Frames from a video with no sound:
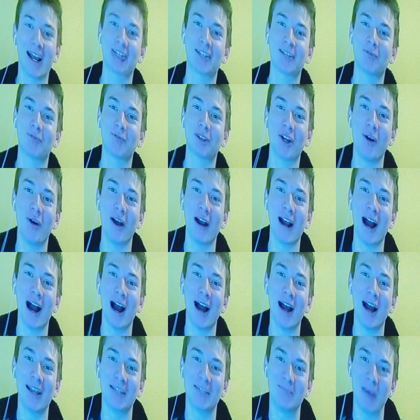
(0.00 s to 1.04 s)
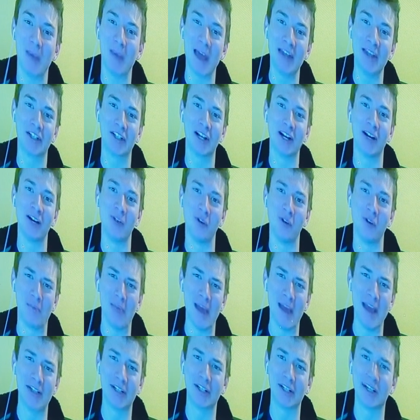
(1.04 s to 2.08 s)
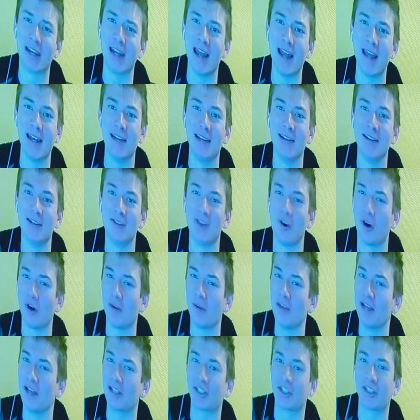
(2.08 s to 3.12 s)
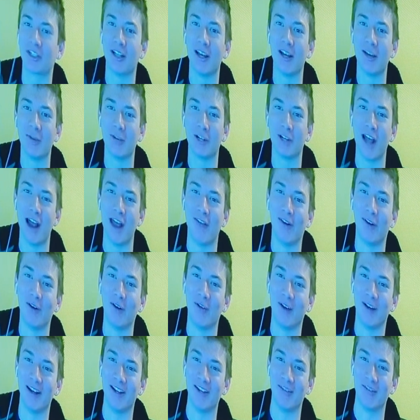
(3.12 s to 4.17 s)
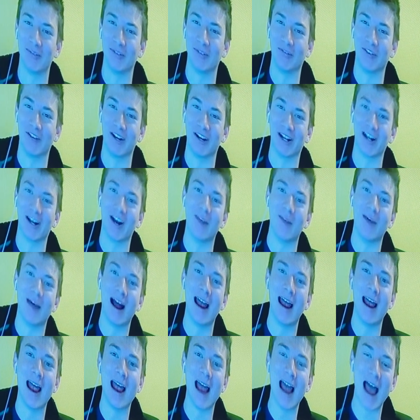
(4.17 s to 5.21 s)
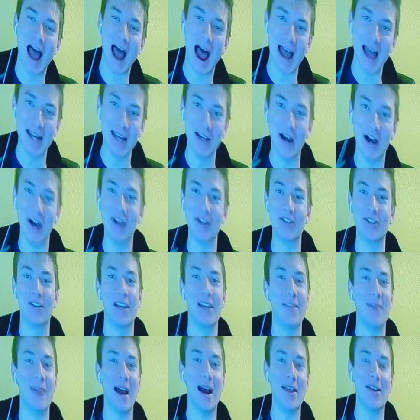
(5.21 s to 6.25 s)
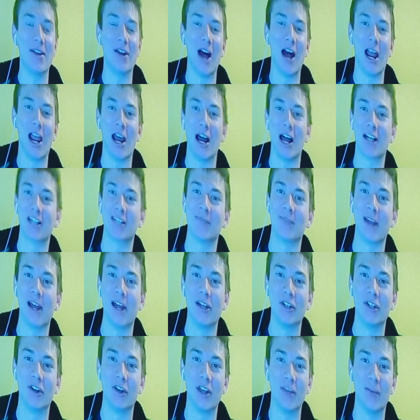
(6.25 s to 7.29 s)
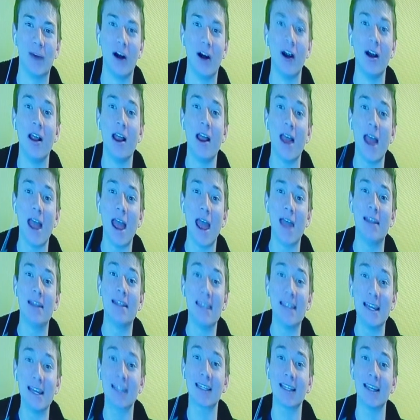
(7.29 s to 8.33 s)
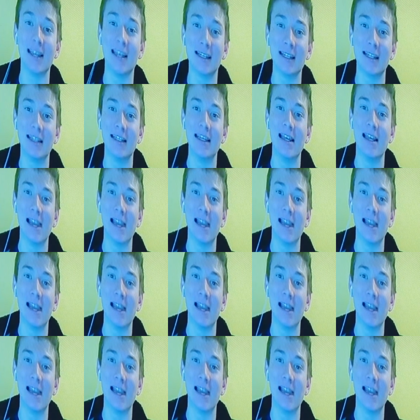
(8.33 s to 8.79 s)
what's going on? It's Benja, or Beja Canadian, or Mitch, whichever one you prefer to go by. I don't really mind their eyelash when I enjoy them all. And this is the